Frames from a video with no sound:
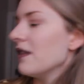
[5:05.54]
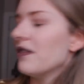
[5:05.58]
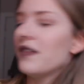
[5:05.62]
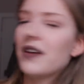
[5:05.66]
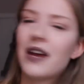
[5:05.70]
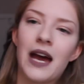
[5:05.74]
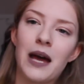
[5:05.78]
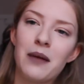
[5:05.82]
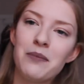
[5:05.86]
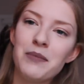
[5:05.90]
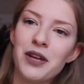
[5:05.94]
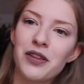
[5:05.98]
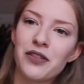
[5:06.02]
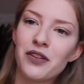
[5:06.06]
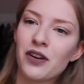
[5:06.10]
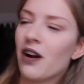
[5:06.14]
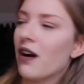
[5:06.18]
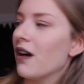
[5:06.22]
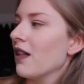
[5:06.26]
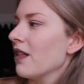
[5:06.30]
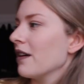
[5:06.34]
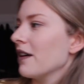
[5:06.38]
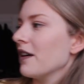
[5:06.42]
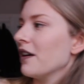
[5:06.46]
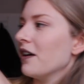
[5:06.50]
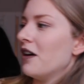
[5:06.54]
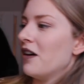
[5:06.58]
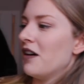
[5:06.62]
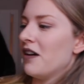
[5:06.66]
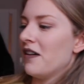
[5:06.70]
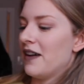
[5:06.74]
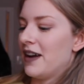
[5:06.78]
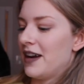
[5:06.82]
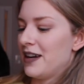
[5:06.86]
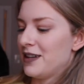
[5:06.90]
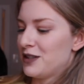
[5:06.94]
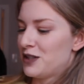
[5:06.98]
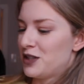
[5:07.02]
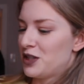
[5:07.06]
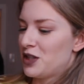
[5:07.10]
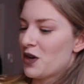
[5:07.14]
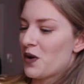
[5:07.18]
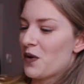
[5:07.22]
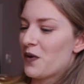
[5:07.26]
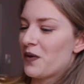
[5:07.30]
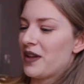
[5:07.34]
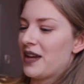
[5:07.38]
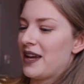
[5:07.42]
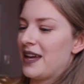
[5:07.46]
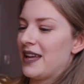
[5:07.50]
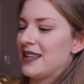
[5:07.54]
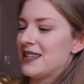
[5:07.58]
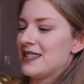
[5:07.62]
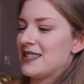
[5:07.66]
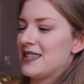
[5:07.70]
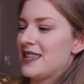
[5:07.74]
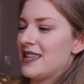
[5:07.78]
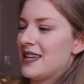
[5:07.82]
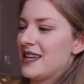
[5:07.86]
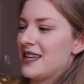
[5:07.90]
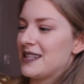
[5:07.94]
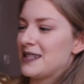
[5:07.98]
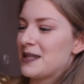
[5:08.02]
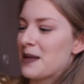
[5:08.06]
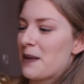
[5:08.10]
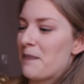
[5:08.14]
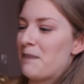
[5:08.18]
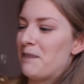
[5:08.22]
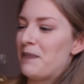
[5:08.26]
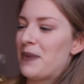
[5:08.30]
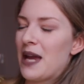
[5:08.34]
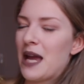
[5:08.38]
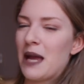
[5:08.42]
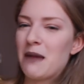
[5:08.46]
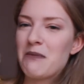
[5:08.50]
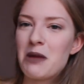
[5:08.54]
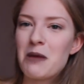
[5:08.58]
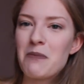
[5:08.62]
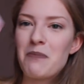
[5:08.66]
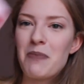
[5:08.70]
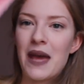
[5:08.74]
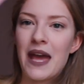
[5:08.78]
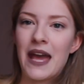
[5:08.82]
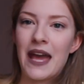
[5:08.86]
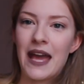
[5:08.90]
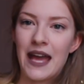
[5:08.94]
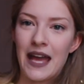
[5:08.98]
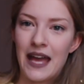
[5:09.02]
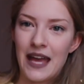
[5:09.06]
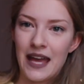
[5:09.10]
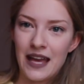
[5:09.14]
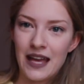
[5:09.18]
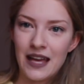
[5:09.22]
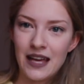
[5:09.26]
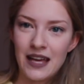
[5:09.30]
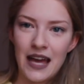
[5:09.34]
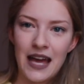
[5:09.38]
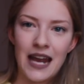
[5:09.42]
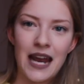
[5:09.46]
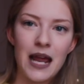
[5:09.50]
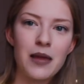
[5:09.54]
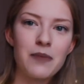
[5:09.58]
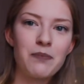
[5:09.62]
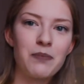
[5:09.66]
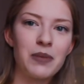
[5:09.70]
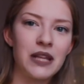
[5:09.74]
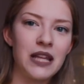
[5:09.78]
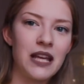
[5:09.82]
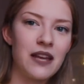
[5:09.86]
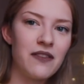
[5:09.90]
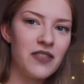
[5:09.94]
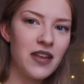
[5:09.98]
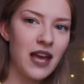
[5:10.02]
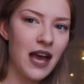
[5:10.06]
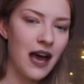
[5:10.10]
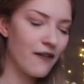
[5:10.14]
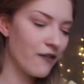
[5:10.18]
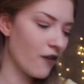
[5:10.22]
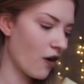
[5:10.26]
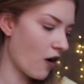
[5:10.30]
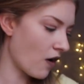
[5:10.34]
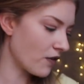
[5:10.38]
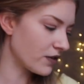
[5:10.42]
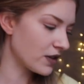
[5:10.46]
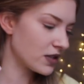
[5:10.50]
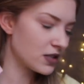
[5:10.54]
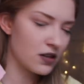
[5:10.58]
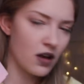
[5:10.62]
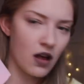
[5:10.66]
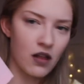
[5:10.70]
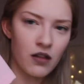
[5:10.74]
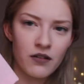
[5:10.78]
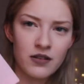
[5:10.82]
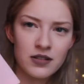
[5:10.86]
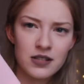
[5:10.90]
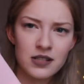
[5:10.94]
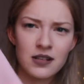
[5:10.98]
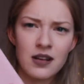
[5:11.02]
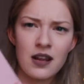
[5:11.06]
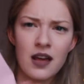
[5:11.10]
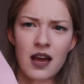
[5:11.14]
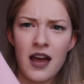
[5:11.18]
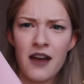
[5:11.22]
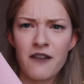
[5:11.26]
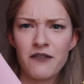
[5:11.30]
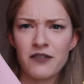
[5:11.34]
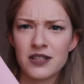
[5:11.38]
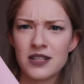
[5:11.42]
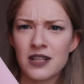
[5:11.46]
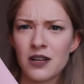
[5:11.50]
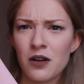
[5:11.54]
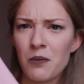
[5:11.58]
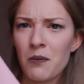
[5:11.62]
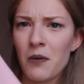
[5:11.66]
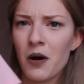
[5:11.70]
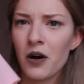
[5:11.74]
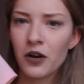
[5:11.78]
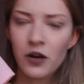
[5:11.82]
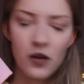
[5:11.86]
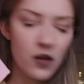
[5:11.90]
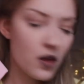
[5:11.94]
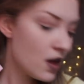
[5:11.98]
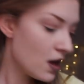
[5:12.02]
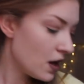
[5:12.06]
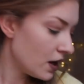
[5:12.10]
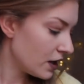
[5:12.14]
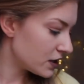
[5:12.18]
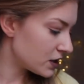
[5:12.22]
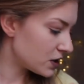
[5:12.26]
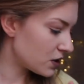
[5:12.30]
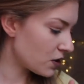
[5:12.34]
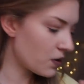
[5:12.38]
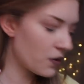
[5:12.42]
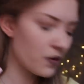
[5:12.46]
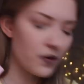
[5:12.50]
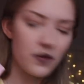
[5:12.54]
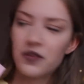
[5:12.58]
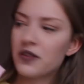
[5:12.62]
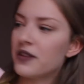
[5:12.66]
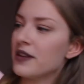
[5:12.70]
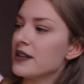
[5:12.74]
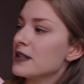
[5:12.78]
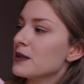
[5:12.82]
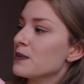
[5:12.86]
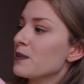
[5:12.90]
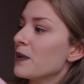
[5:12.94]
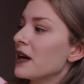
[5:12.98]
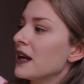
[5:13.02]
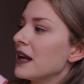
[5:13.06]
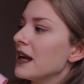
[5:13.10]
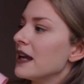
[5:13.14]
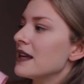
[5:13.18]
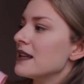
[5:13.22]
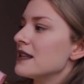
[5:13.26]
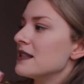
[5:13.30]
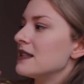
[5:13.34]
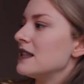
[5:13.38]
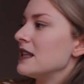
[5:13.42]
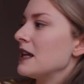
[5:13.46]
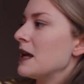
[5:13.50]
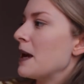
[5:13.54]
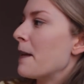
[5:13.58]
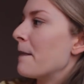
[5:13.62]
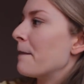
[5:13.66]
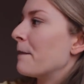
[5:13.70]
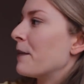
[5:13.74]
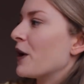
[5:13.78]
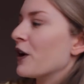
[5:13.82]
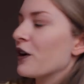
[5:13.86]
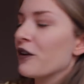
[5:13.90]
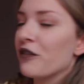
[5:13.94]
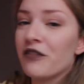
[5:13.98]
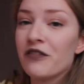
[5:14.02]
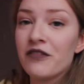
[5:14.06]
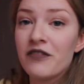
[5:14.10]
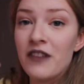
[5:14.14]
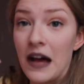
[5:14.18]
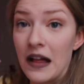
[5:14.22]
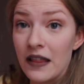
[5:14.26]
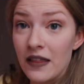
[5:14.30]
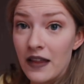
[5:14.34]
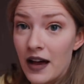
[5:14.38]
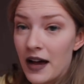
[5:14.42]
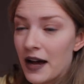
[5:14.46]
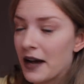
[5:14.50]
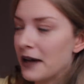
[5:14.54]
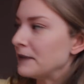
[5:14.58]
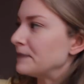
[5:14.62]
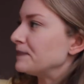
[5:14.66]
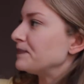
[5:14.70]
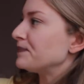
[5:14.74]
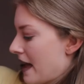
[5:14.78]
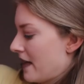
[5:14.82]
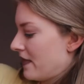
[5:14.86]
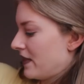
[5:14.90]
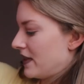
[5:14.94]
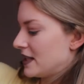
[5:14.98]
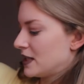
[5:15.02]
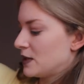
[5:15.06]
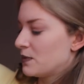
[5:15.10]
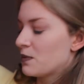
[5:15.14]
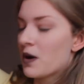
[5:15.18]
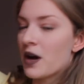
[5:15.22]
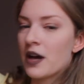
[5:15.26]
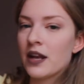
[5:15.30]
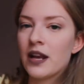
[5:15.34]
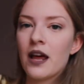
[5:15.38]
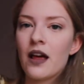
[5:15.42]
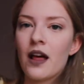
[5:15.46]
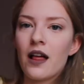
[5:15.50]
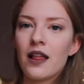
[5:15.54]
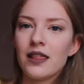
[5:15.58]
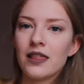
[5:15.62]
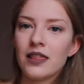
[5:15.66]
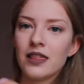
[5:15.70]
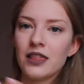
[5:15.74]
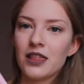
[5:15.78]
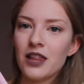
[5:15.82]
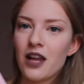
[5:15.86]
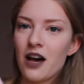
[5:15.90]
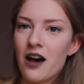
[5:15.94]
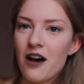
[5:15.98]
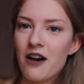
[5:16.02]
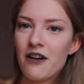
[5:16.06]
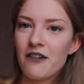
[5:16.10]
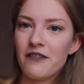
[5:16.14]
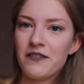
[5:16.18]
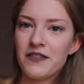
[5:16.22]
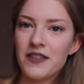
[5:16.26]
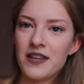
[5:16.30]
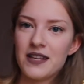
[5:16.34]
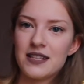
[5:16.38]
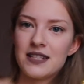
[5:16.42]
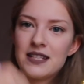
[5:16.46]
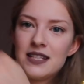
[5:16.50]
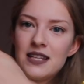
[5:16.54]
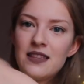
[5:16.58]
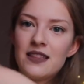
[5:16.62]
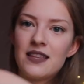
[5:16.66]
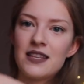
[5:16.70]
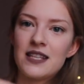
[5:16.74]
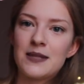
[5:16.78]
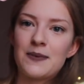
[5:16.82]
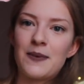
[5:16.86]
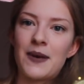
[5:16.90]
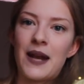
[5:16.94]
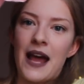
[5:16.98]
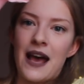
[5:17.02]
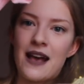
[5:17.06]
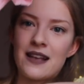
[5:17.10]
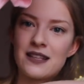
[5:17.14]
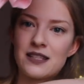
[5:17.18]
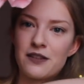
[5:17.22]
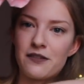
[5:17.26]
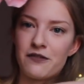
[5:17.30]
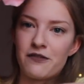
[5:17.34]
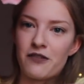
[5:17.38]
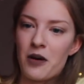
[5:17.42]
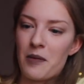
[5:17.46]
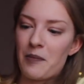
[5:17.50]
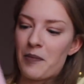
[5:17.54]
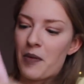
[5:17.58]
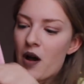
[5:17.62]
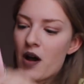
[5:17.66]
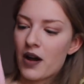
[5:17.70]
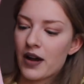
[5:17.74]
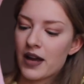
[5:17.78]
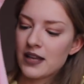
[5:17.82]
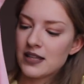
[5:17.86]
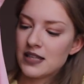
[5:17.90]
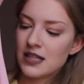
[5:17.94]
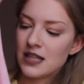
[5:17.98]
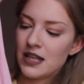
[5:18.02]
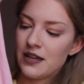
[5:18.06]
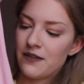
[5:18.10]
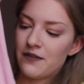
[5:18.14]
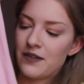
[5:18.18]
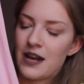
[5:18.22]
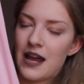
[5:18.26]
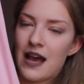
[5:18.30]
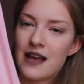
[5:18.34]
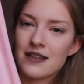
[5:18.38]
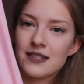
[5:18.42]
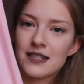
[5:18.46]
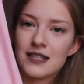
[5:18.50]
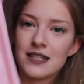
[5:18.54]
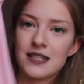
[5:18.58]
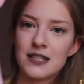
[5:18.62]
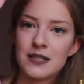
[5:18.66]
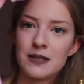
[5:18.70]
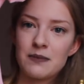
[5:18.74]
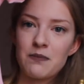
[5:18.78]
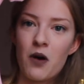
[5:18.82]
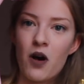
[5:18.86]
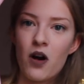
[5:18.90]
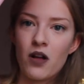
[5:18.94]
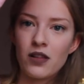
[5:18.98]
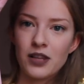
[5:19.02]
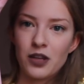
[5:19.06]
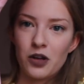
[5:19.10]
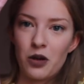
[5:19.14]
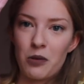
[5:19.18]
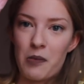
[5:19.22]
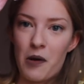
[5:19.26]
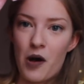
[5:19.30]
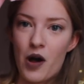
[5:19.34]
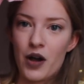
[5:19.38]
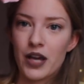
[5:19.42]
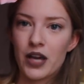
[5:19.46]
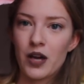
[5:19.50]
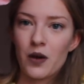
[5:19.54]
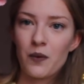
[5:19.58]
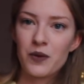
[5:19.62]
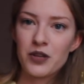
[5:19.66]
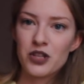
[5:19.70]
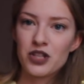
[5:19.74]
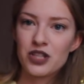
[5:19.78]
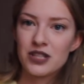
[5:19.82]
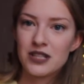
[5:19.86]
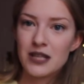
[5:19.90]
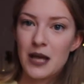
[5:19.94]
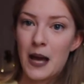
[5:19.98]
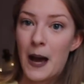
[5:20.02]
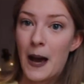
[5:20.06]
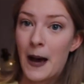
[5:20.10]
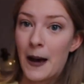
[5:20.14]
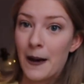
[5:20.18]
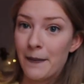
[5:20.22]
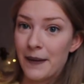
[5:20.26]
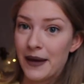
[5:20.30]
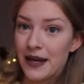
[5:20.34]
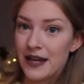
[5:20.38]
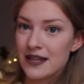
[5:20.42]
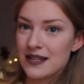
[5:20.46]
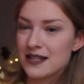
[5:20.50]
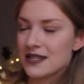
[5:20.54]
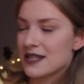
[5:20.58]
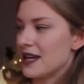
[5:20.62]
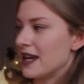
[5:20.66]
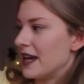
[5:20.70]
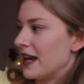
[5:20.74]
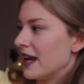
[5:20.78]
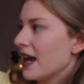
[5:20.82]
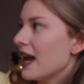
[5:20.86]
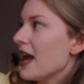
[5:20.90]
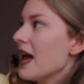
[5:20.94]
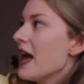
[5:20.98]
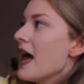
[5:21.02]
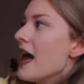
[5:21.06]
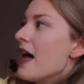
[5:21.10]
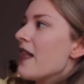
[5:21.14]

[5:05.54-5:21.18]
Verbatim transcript: they had me at the color. Alright, so it's this baby pink, and I believe they have all these colors in every single model. So this one is the Marvella, and this one, love this. See, this one has the front pockets and even has a small little pocket, which is amazing.